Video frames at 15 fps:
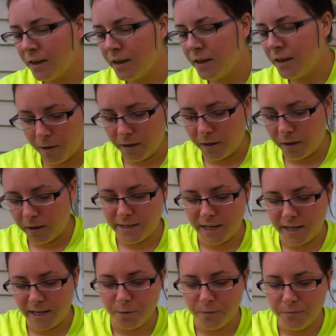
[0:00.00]
on my little
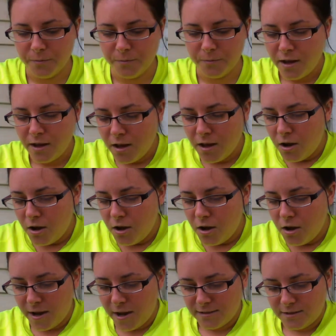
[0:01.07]
table.
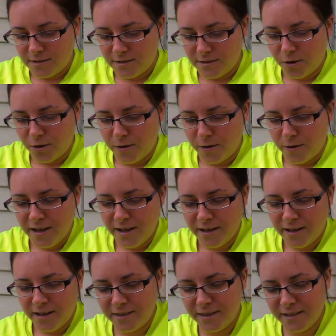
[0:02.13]
Okay, so
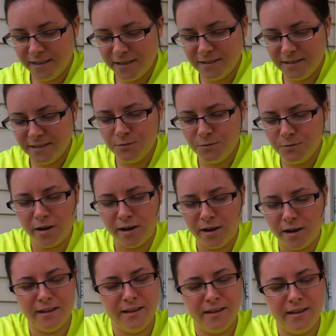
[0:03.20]
this is the
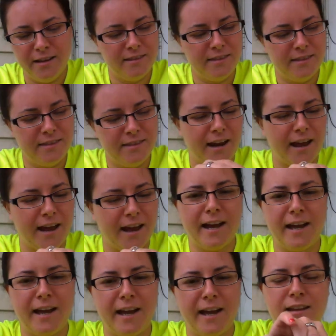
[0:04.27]
one that
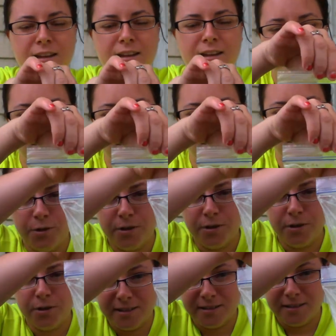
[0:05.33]
I put
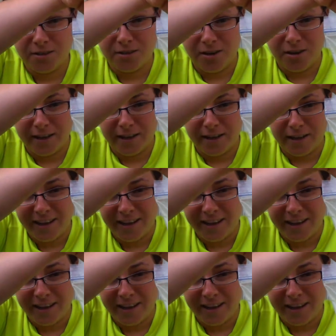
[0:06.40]
yeast on,